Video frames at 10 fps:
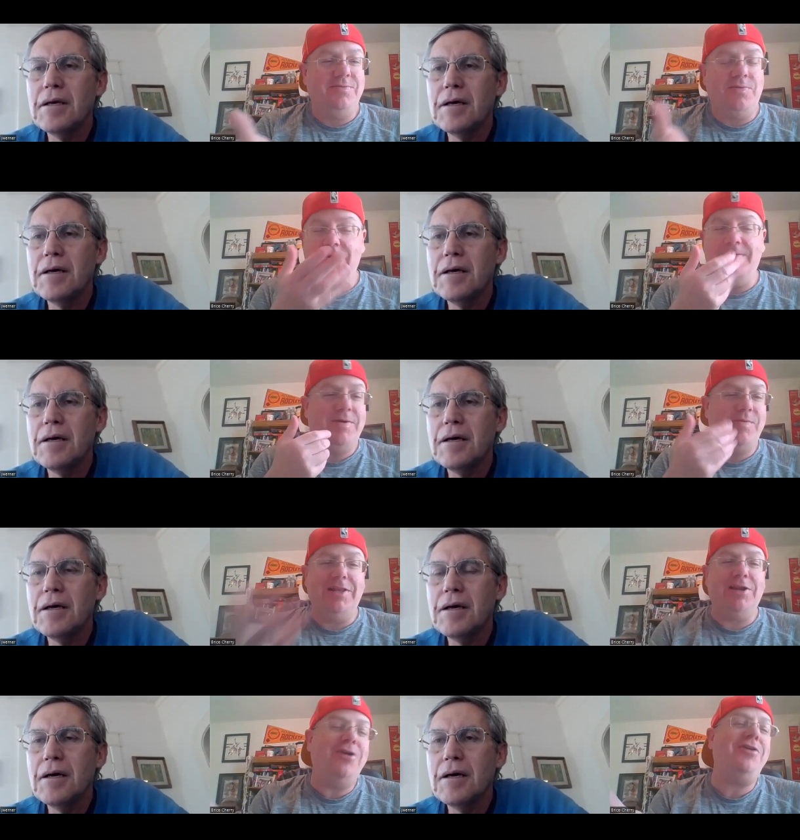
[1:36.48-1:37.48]
Speaker 1: well, I mean,
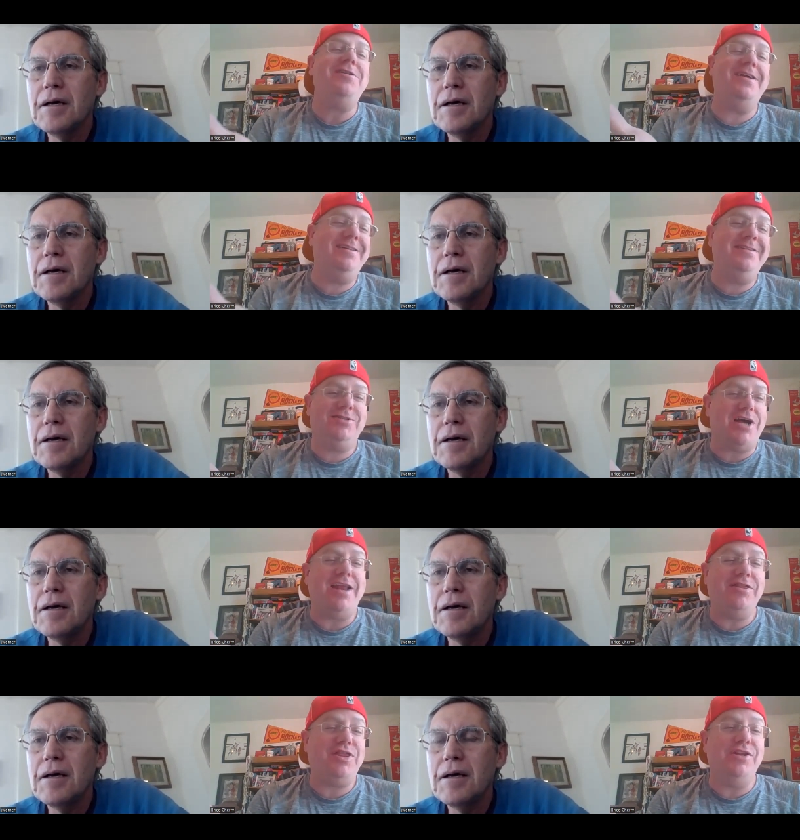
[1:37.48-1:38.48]
we learned it,
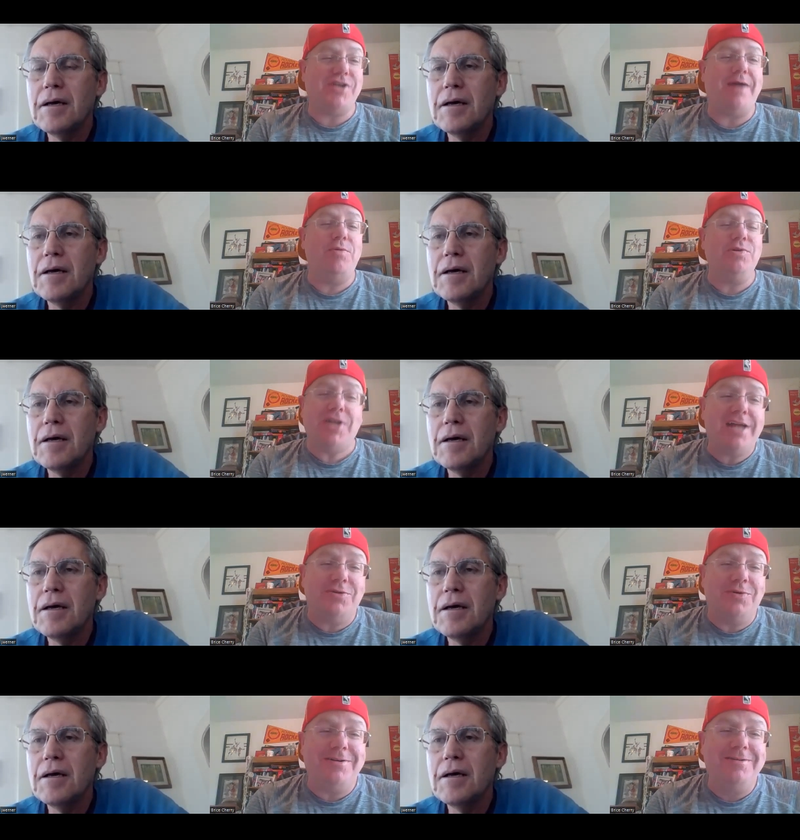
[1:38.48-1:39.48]
Jonathan Tchamwa
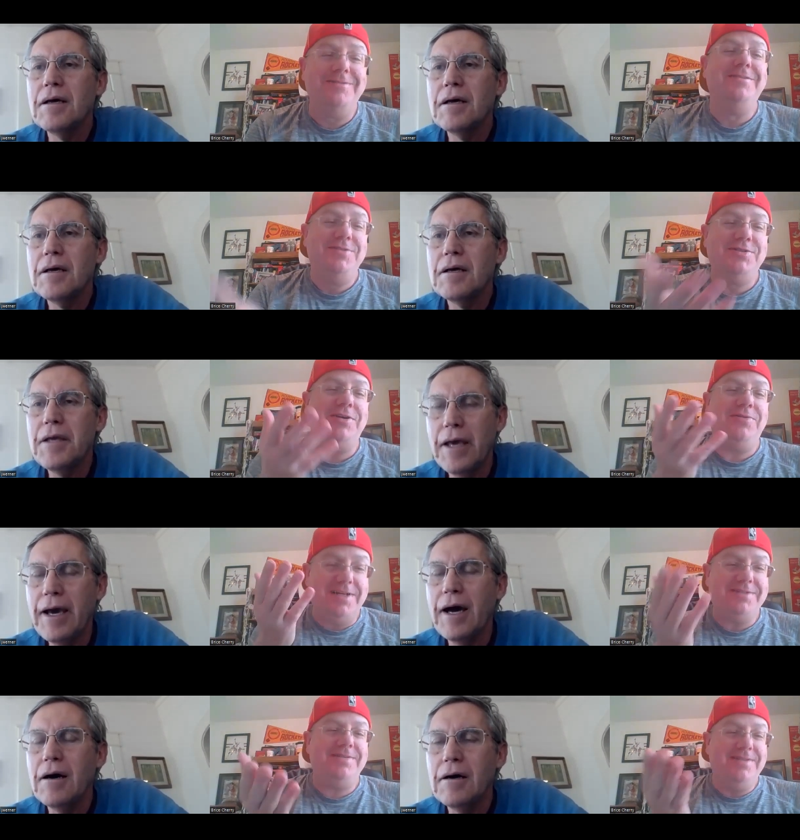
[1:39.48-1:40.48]
Tchatchoua. So
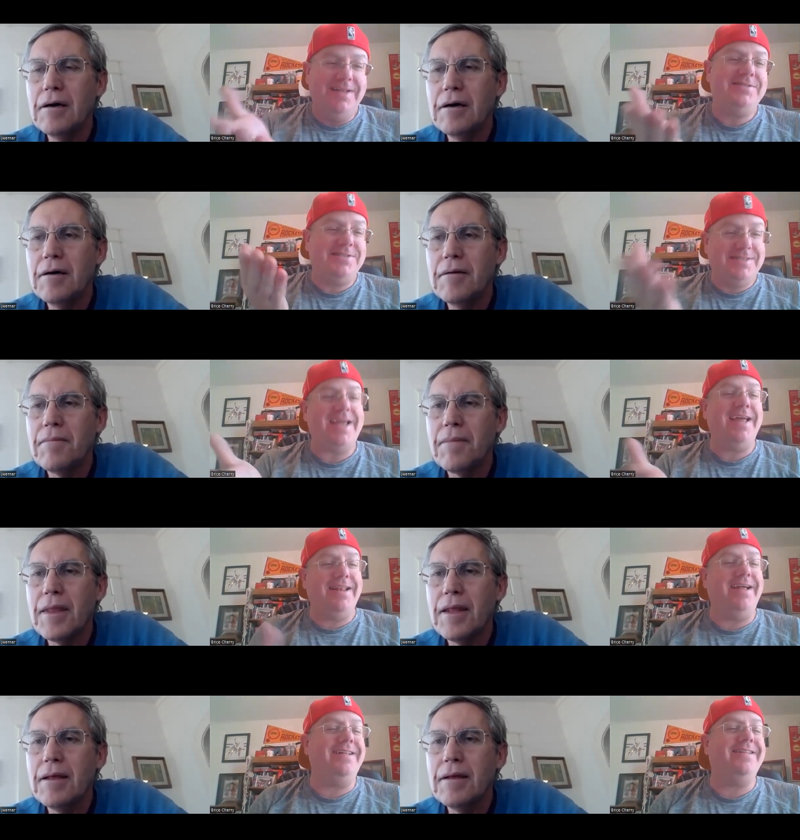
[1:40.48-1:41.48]
yeah. let's say
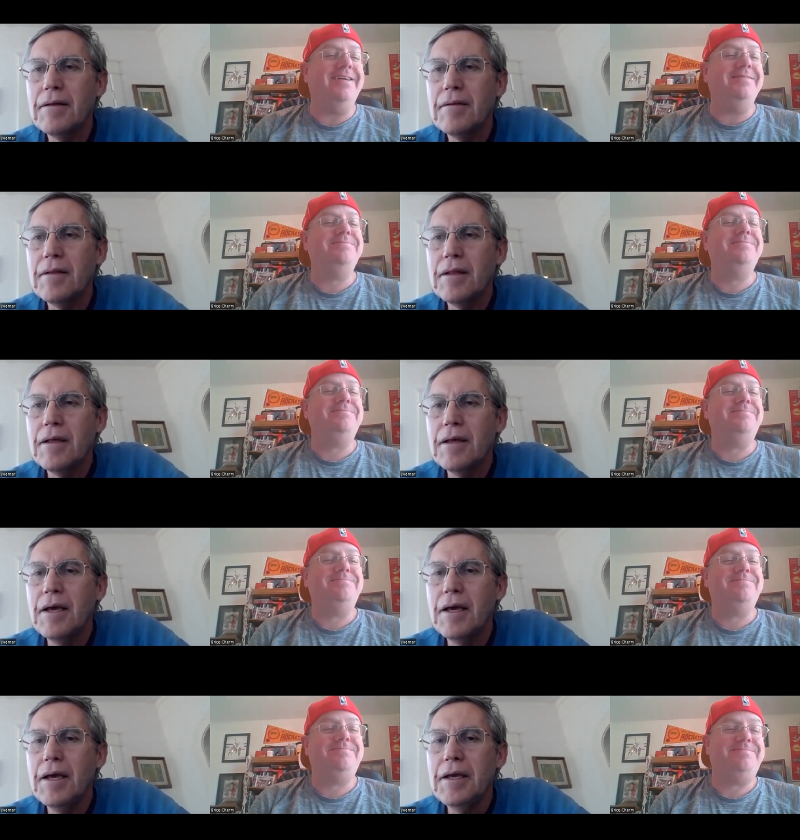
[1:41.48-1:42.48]
it like that.
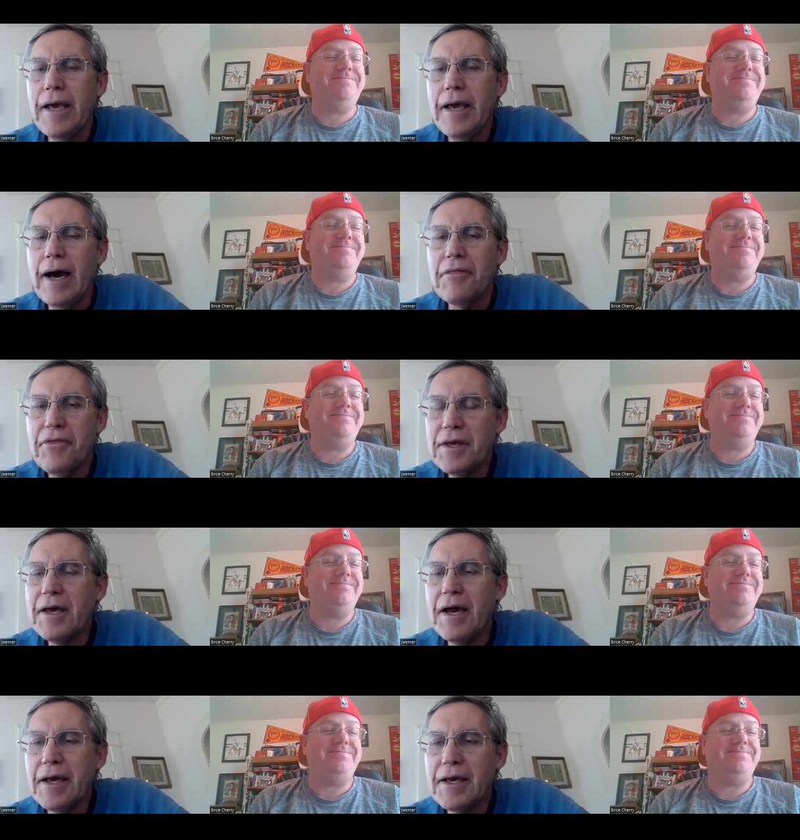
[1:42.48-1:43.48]
Speaker 2: Yeah, I think
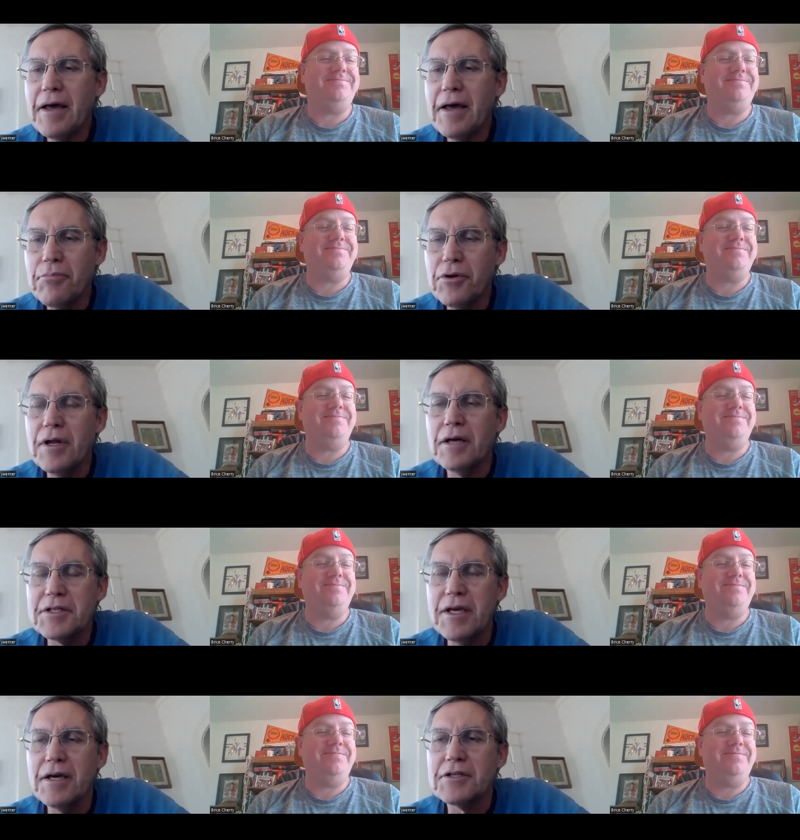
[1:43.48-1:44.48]
I got the
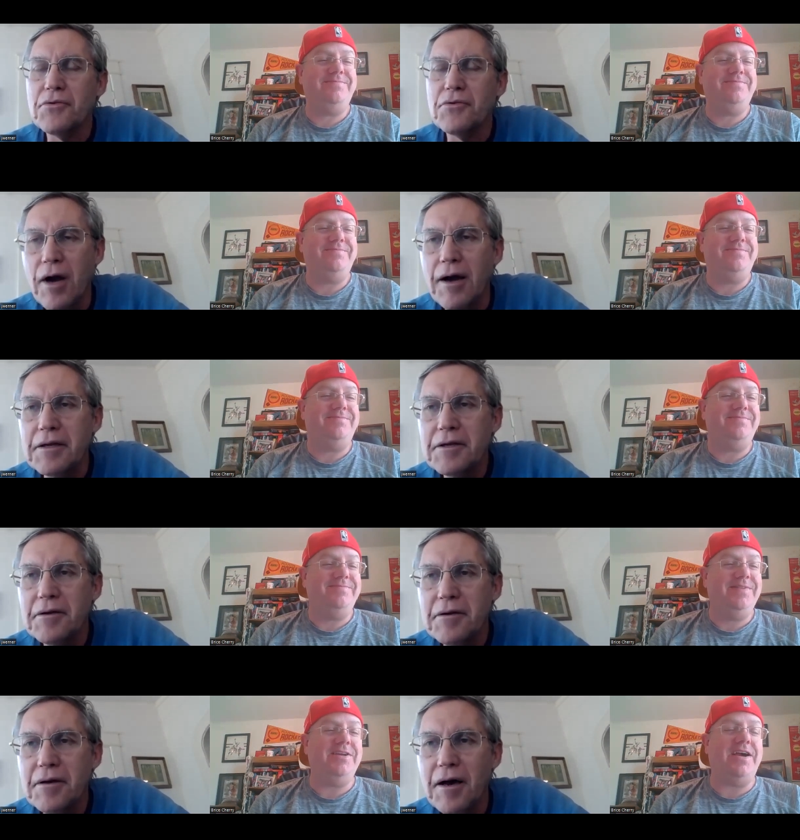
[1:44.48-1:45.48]
pronunciation right.
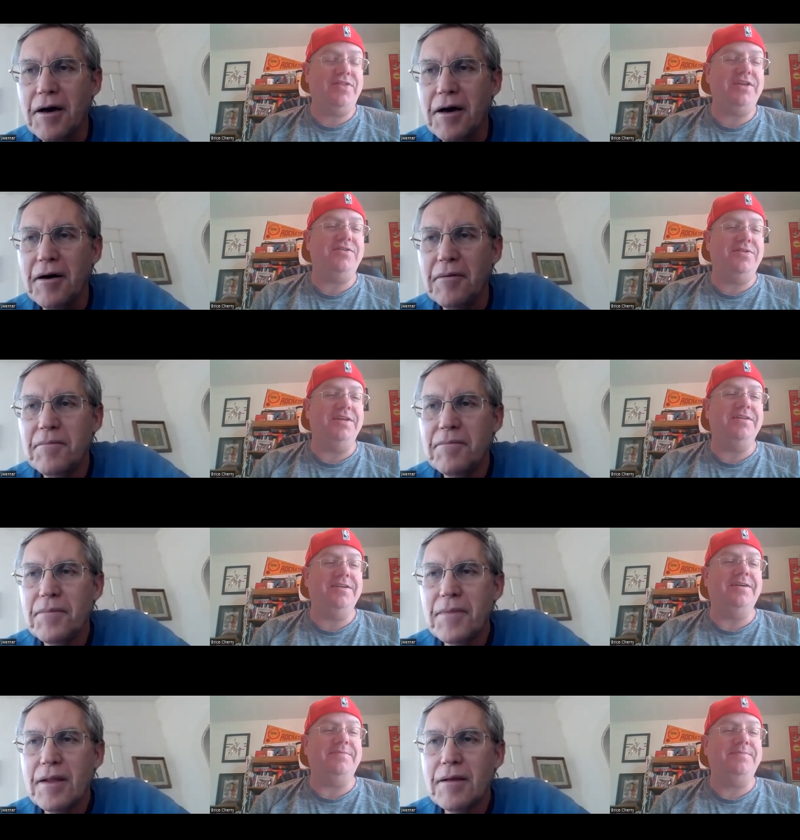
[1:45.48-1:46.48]
Speaker 1: Yeah, I think um, you
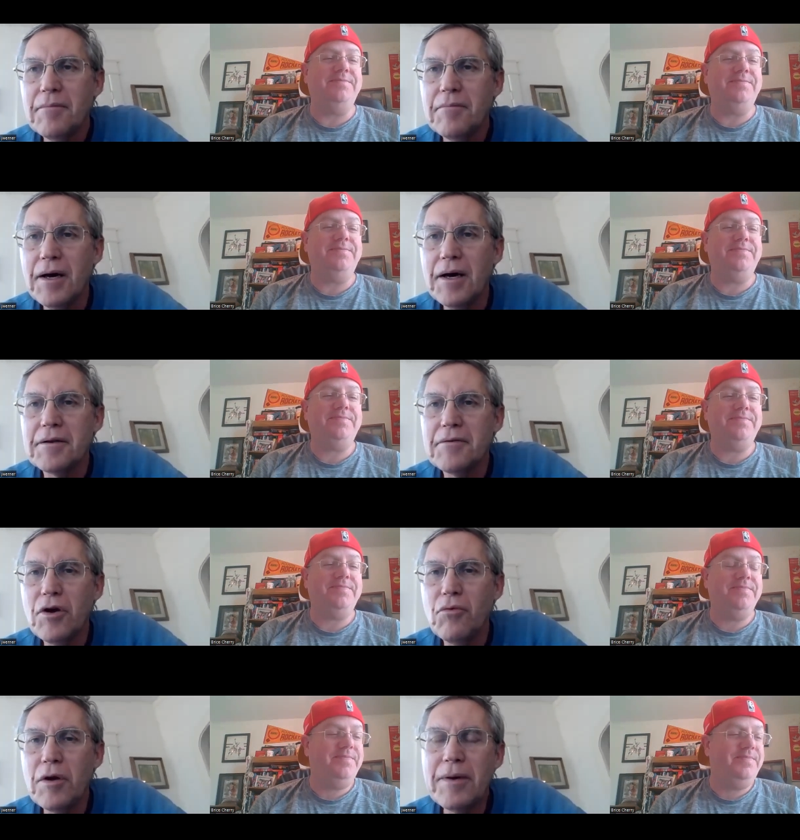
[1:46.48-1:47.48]
did. Yeah.
Speaker 2: But
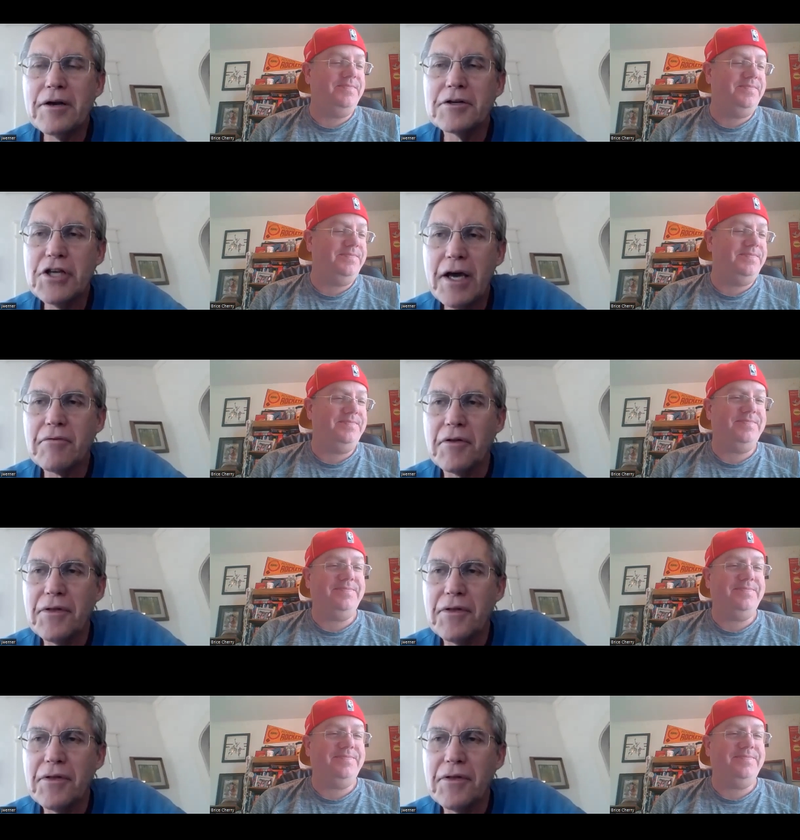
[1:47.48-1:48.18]
we, we better check with